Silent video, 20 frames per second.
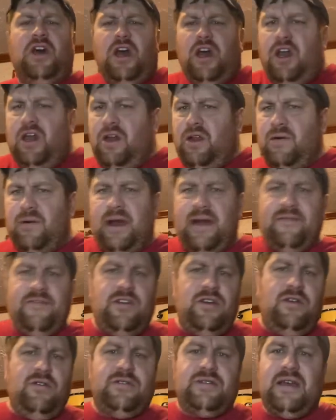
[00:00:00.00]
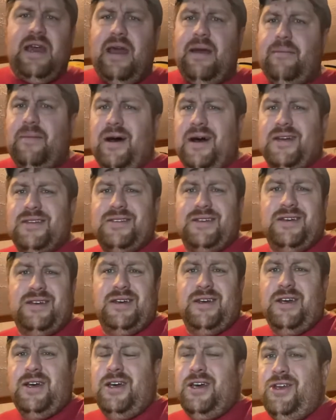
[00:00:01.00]
You don't have to use kielbasa.
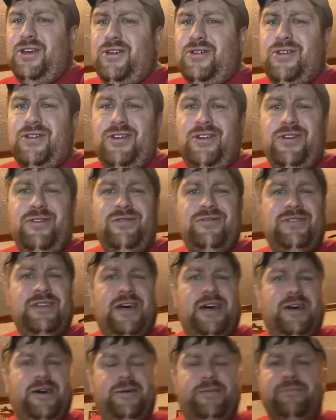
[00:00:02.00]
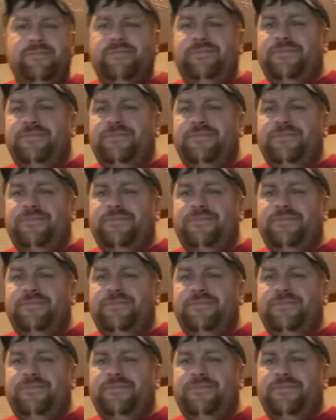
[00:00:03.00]
You can use, there's